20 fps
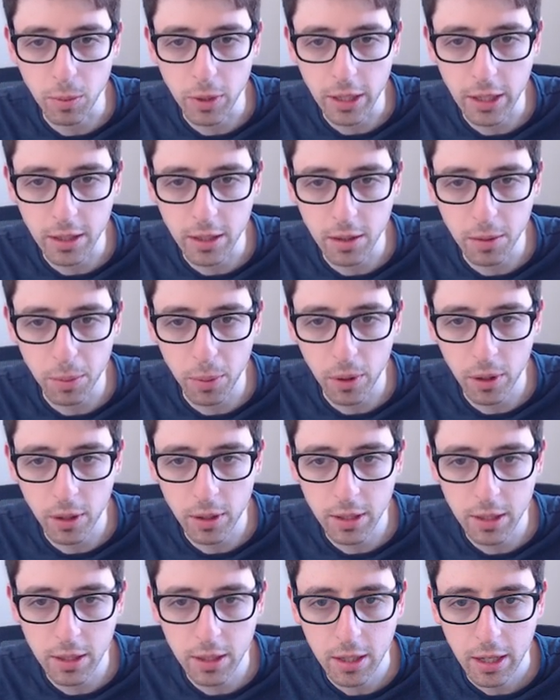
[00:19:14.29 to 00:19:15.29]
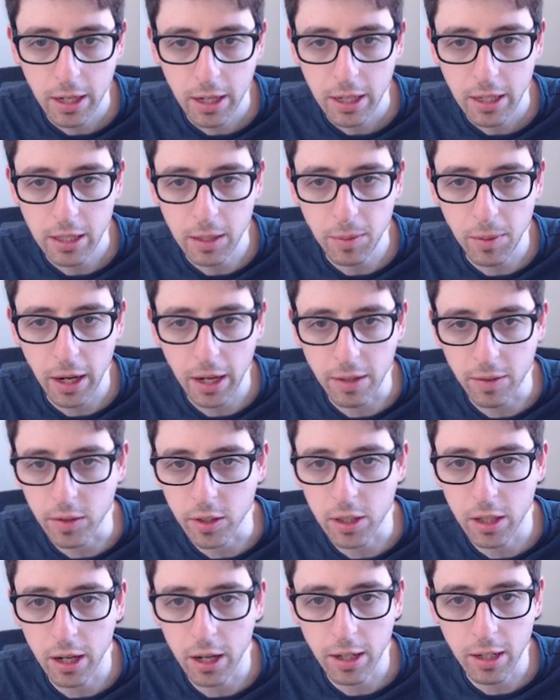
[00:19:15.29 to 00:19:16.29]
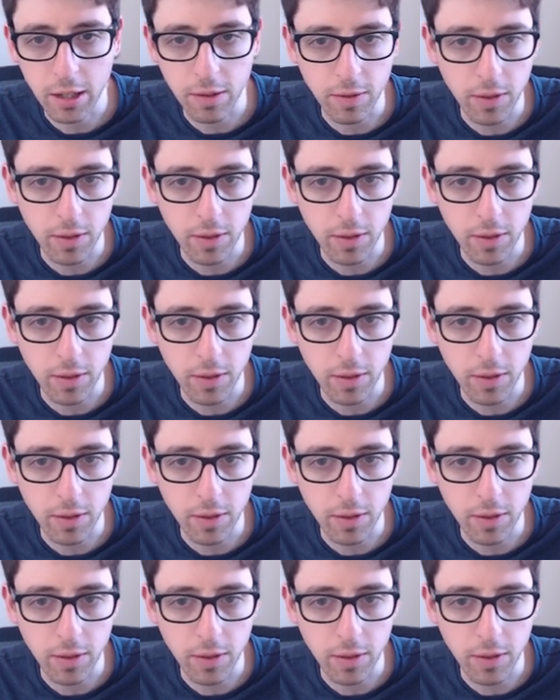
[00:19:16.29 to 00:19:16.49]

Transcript: because the pawns seem kind of stuck.